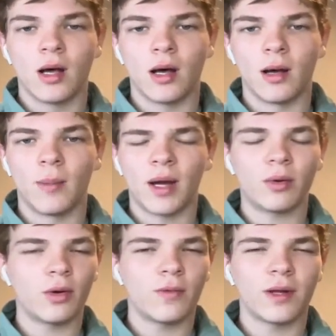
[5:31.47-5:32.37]
Um, I
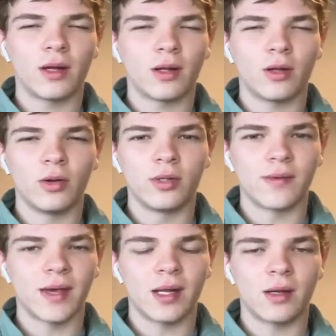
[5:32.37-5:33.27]
don't know if it includes
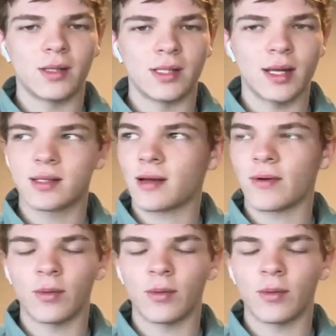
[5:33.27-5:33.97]
Evgeny Kuznetsov.